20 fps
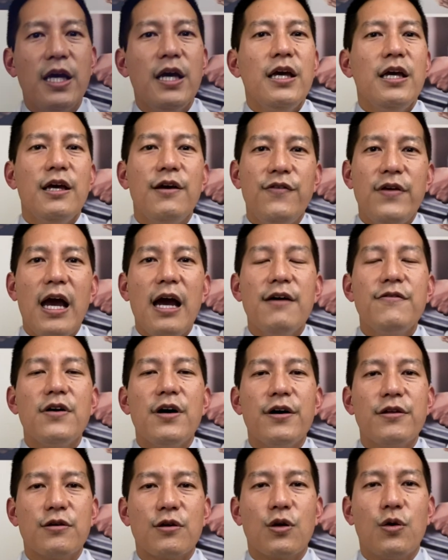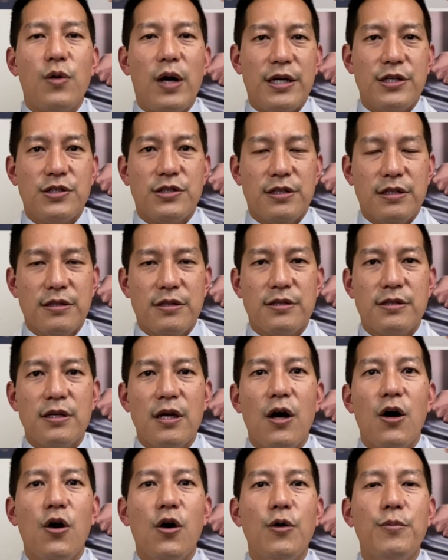If you have other questions,
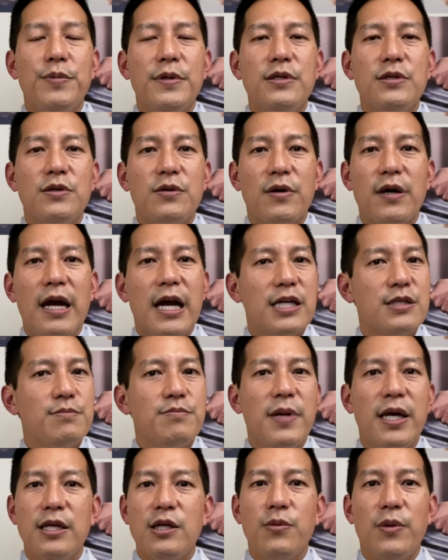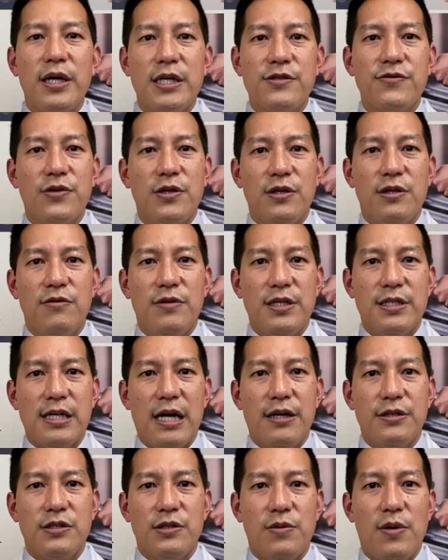Open Door has many ways for you to reach
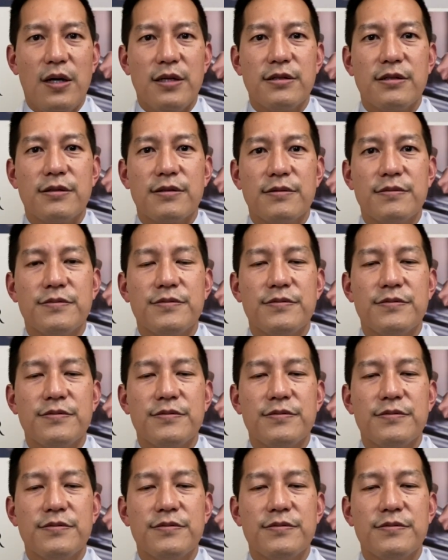out to us.